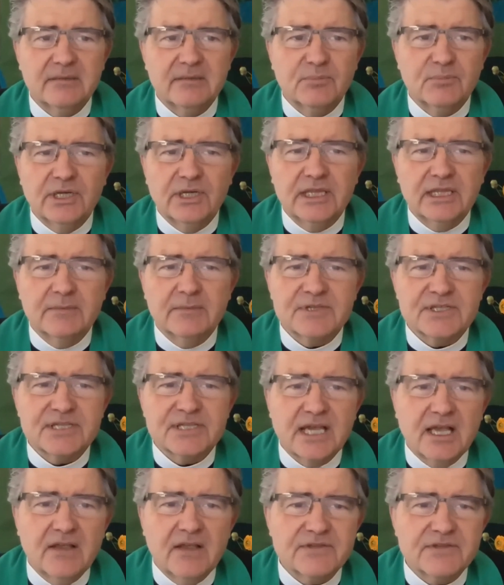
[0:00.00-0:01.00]
putting
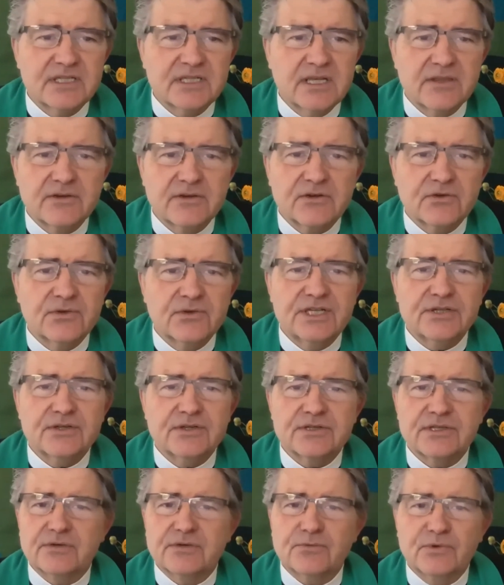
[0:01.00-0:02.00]
themselves and other
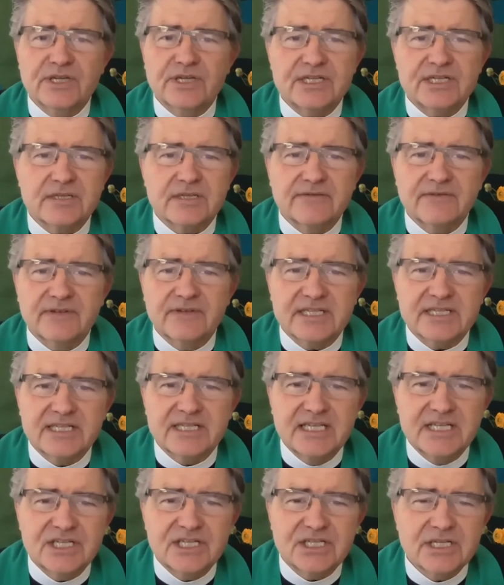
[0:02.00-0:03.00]
creatures at risk of
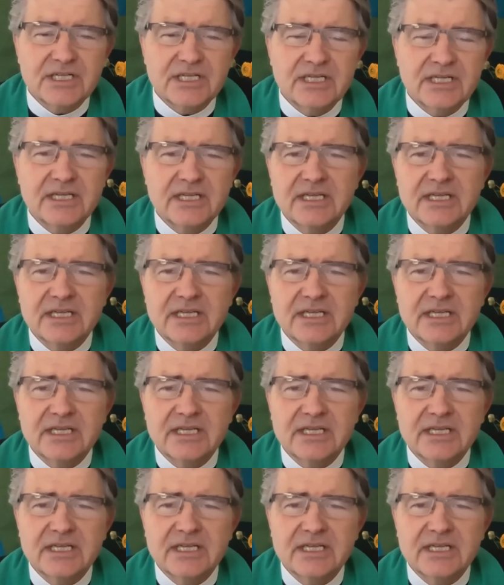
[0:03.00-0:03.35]
extinction?